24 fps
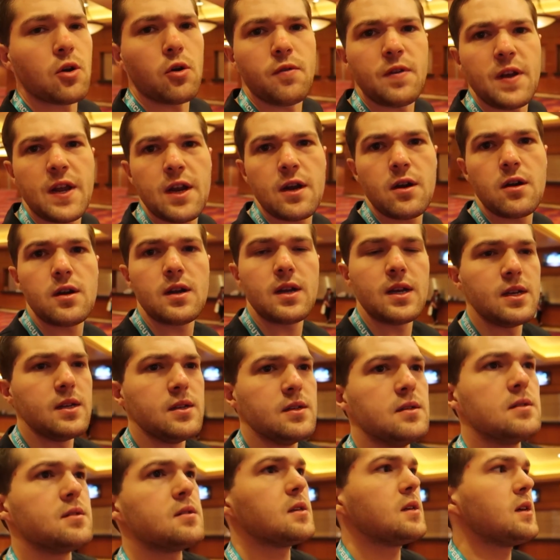So over here
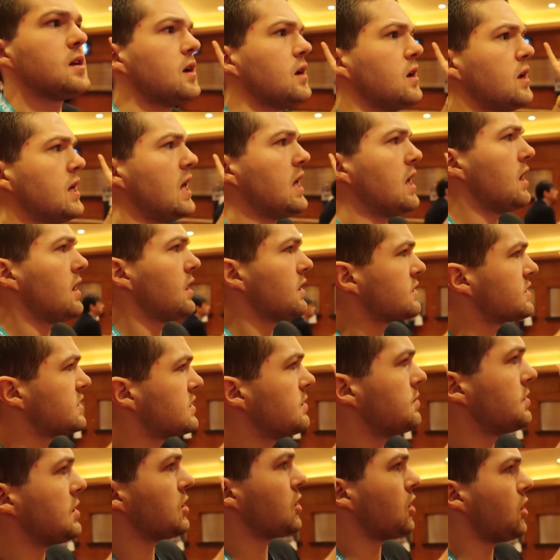is
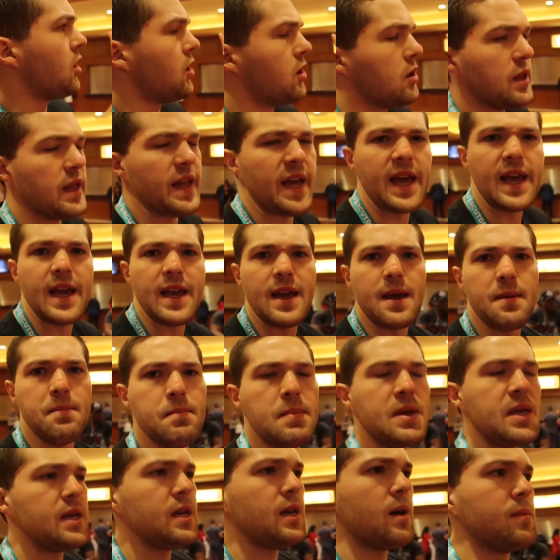exhibit hall A
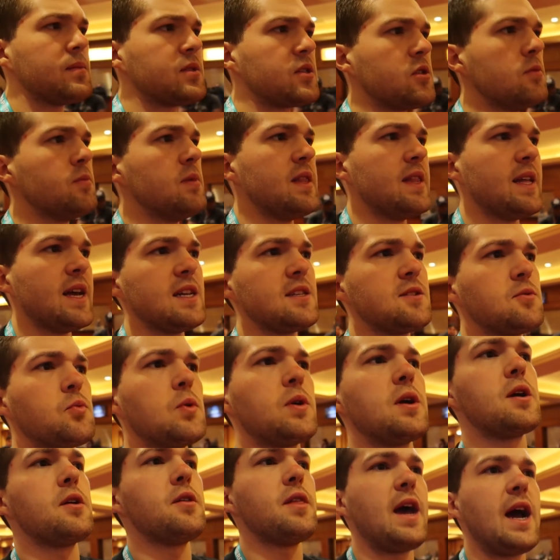and B. I'm assuming that's
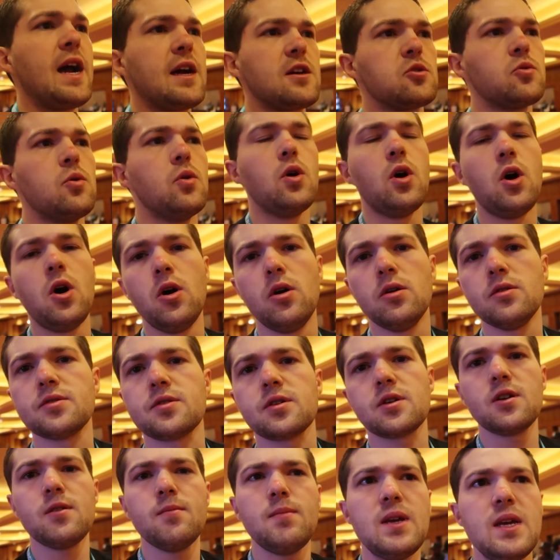where the actual
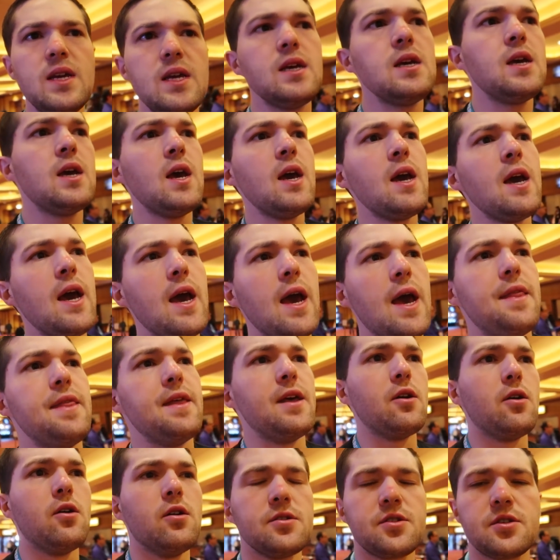halls are gonna be and
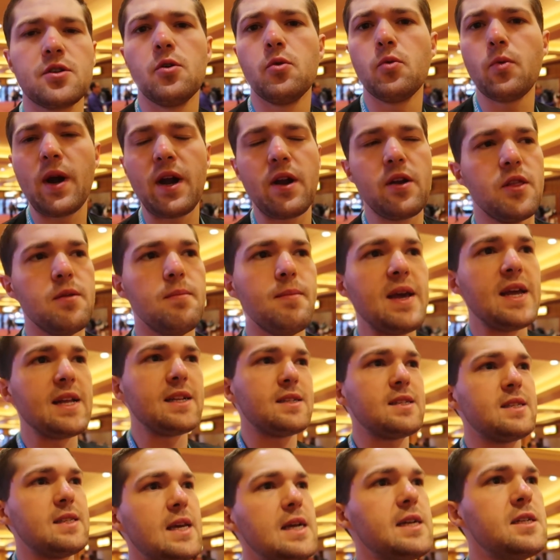then also where the
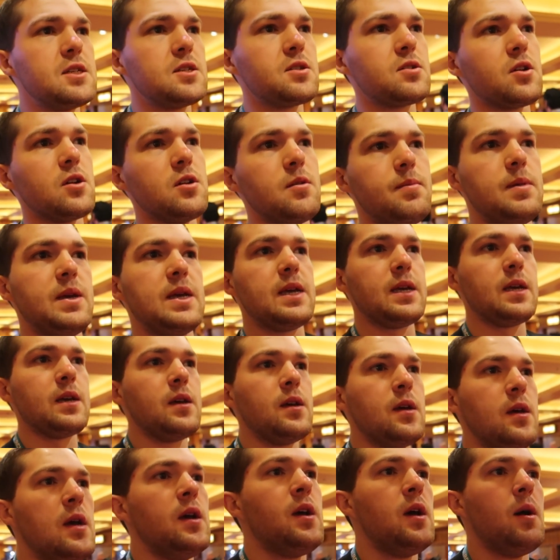main stage is gonna be.
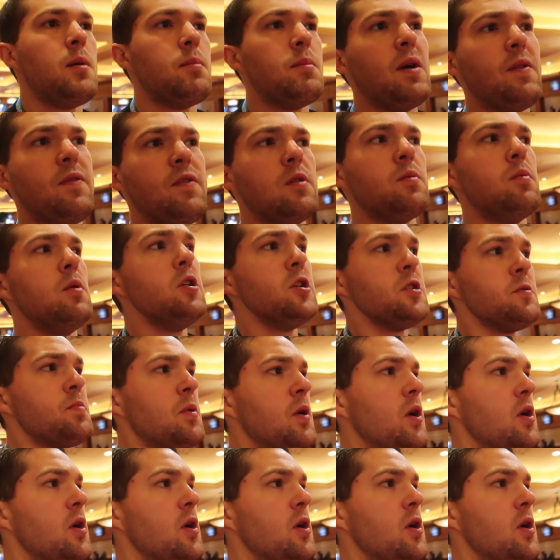But for the most